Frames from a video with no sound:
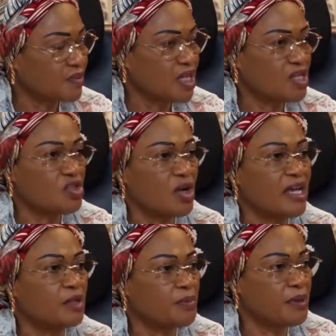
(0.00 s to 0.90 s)
It's not
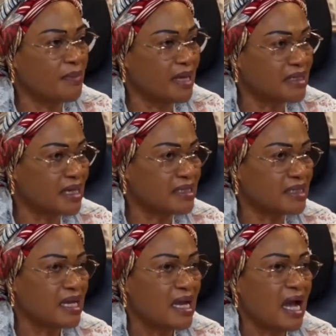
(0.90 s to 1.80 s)
helping
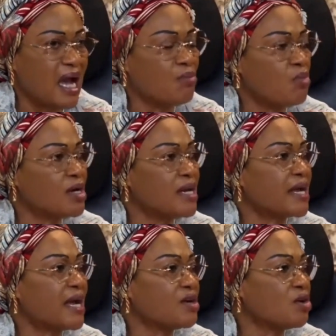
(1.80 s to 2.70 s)
matters, and money
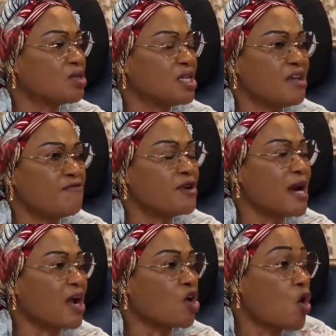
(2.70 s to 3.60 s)
cannot,
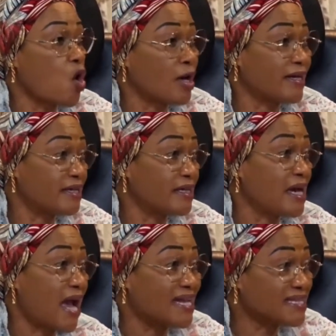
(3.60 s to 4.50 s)
even God,
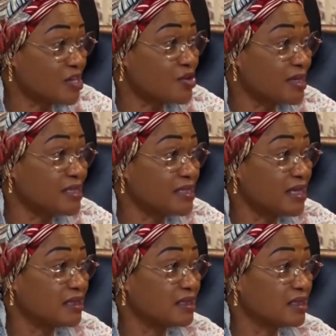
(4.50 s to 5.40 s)
as a Christian,